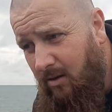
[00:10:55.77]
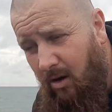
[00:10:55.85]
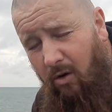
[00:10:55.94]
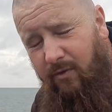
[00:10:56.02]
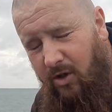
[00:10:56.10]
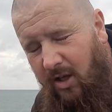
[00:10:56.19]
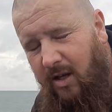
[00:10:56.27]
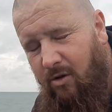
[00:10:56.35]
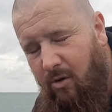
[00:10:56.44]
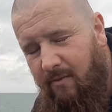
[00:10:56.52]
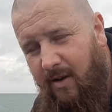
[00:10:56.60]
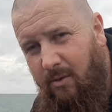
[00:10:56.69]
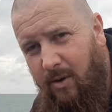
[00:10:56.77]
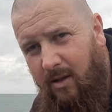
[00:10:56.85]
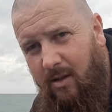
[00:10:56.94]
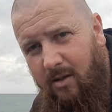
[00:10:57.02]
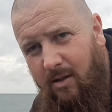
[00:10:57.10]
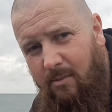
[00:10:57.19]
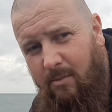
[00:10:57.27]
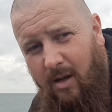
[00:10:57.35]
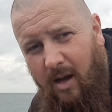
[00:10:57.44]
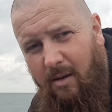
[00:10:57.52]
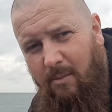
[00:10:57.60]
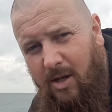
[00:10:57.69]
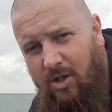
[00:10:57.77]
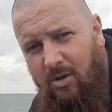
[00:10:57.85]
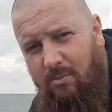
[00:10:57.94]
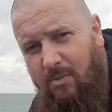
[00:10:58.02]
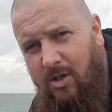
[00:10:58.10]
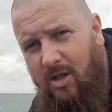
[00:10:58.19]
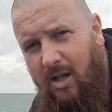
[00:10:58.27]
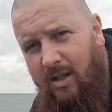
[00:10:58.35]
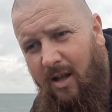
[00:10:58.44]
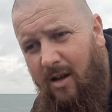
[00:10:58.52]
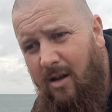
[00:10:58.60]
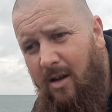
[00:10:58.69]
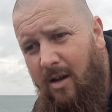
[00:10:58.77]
Obviously I know it very well, I missaid that.